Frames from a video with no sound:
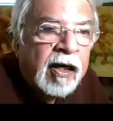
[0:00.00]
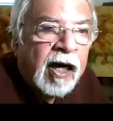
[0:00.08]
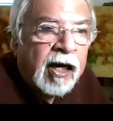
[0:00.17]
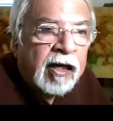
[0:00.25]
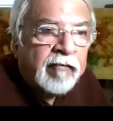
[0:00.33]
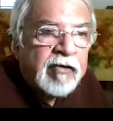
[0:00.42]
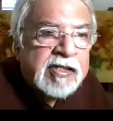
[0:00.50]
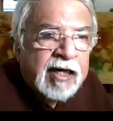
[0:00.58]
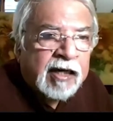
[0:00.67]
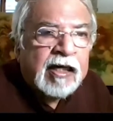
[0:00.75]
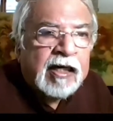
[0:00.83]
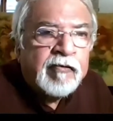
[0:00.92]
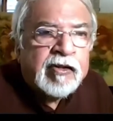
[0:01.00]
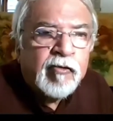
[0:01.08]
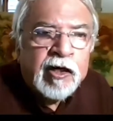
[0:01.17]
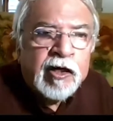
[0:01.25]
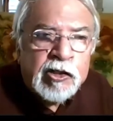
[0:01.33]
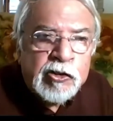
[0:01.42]
And we started with
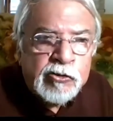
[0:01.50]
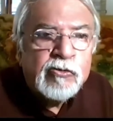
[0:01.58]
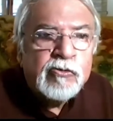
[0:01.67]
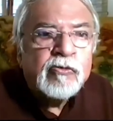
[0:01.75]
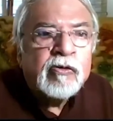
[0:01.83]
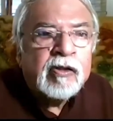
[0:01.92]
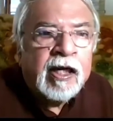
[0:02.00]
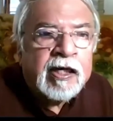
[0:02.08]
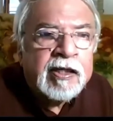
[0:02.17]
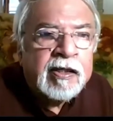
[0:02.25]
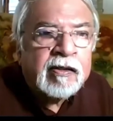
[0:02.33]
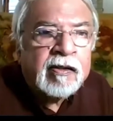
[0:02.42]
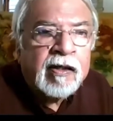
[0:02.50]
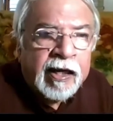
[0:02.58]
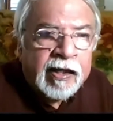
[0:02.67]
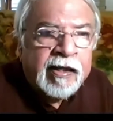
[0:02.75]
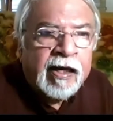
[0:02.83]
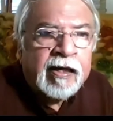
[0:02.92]
only two that year,
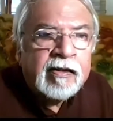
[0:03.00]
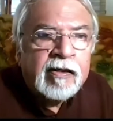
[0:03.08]
like that.